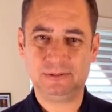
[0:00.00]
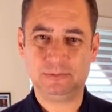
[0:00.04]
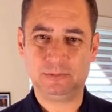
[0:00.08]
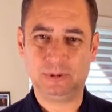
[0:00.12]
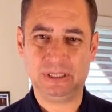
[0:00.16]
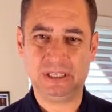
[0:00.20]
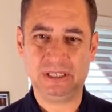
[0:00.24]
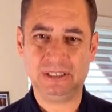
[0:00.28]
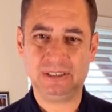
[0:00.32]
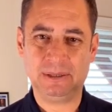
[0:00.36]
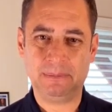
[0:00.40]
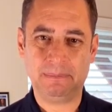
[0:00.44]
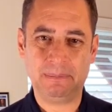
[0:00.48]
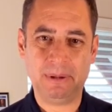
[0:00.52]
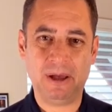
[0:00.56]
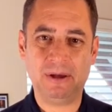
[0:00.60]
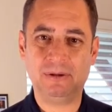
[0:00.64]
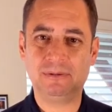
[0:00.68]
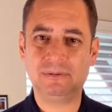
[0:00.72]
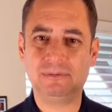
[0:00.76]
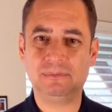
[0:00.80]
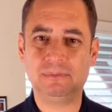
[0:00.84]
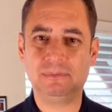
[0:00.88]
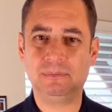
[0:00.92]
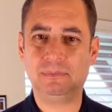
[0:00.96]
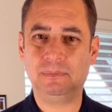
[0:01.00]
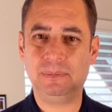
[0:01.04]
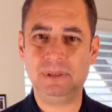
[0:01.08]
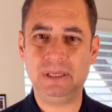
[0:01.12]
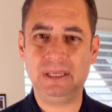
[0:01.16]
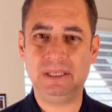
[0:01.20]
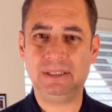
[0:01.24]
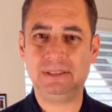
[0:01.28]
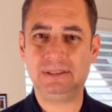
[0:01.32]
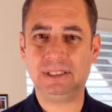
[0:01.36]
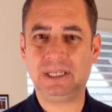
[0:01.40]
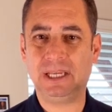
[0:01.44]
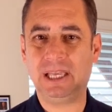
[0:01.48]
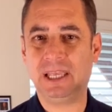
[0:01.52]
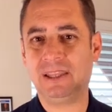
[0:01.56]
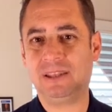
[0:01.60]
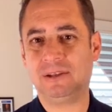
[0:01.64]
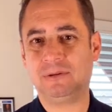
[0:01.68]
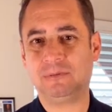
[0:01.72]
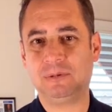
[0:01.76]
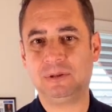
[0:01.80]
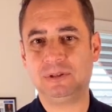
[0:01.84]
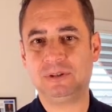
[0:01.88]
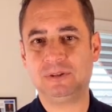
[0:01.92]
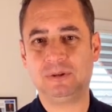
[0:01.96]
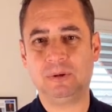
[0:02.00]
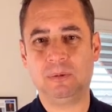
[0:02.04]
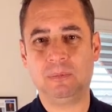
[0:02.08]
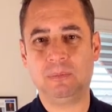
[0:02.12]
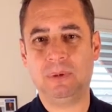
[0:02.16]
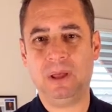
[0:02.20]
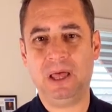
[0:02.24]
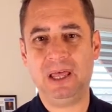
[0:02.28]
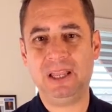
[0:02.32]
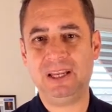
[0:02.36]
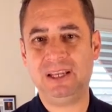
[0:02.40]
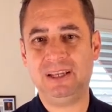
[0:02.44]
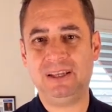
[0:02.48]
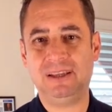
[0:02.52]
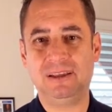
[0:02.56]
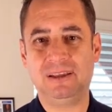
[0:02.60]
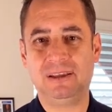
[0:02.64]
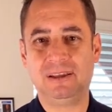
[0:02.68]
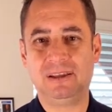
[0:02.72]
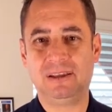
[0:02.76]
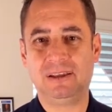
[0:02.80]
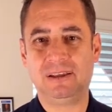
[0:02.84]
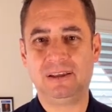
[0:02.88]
When it's about being together with somebody,